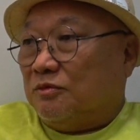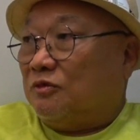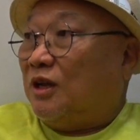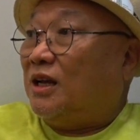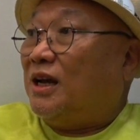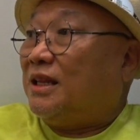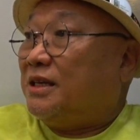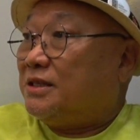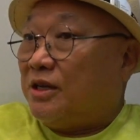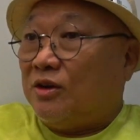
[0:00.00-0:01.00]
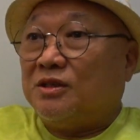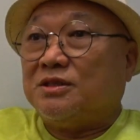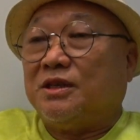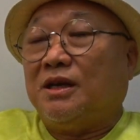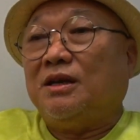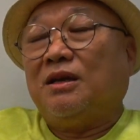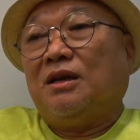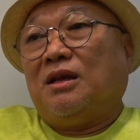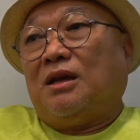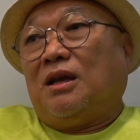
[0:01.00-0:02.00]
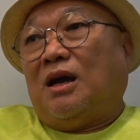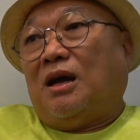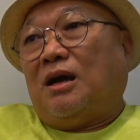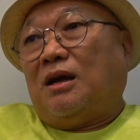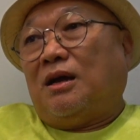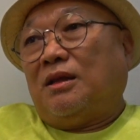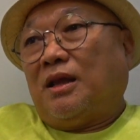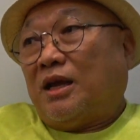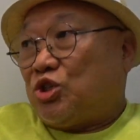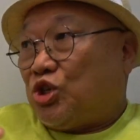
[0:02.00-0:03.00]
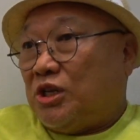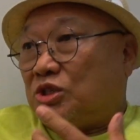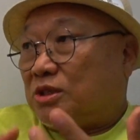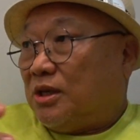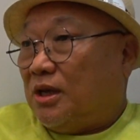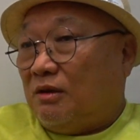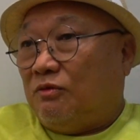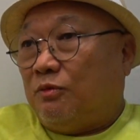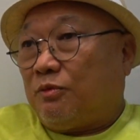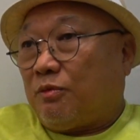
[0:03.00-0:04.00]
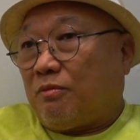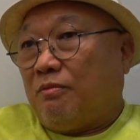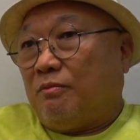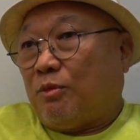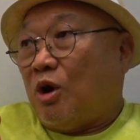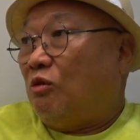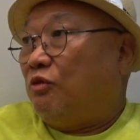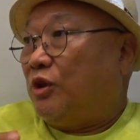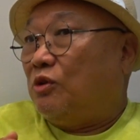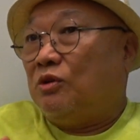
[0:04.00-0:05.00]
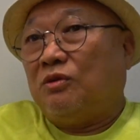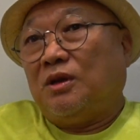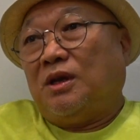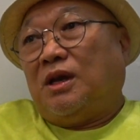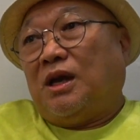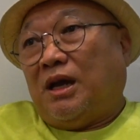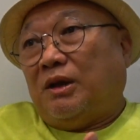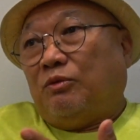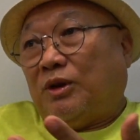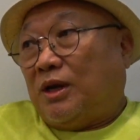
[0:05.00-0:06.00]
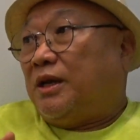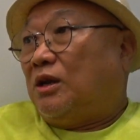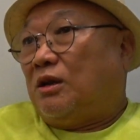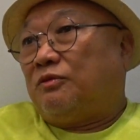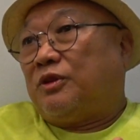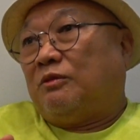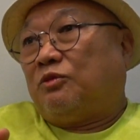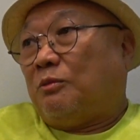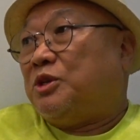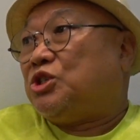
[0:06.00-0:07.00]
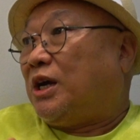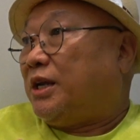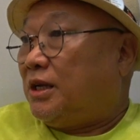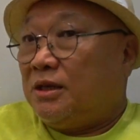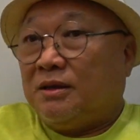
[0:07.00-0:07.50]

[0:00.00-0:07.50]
fellow artists and all these things. Exchange point of view, and we learn a lot of things from each other.